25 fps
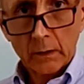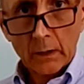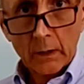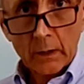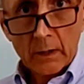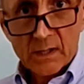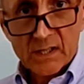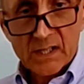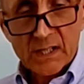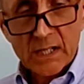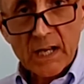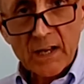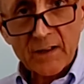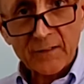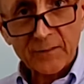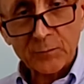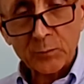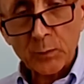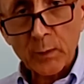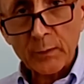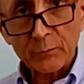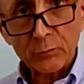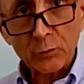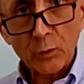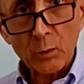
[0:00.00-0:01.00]
see if
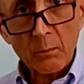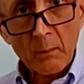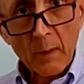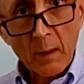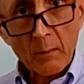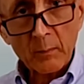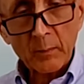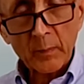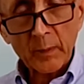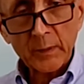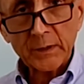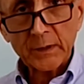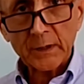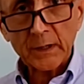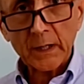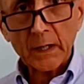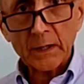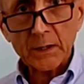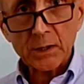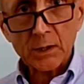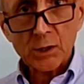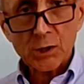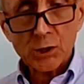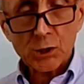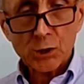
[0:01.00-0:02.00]
we've remembered and
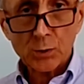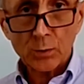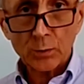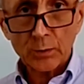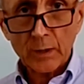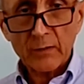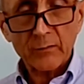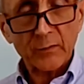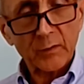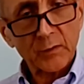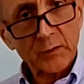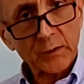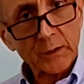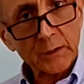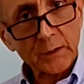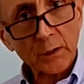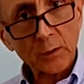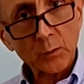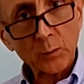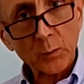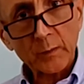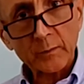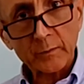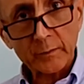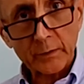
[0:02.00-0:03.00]
understood everything that
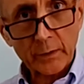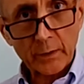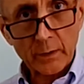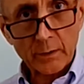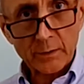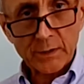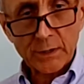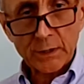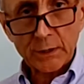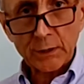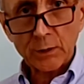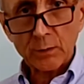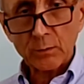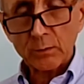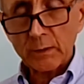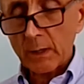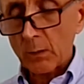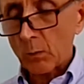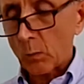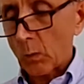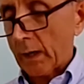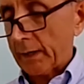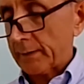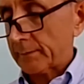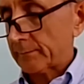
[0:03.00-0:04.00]
we've learned in Unit
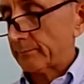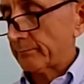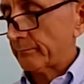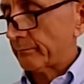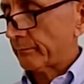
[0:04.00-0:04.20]
1.